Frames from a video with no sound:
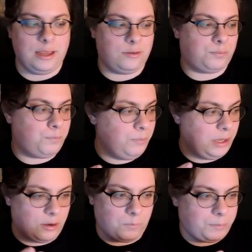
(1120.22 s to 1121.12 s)
is
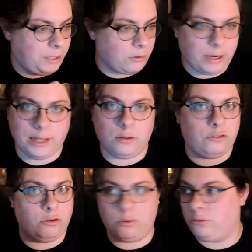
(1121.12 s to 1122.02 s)
you know pure Halo
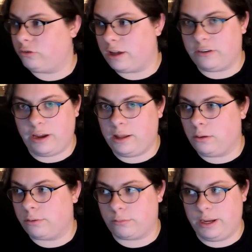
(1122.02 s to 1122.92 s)
2 slash
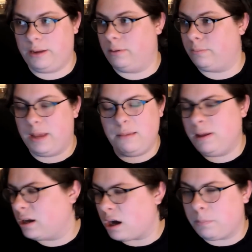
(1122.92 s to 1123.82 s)
Halo 3 with
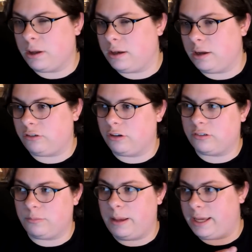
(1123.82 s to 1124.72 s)
maybe a couple additions
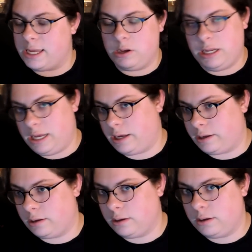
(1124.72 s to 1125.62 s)
to make it unique.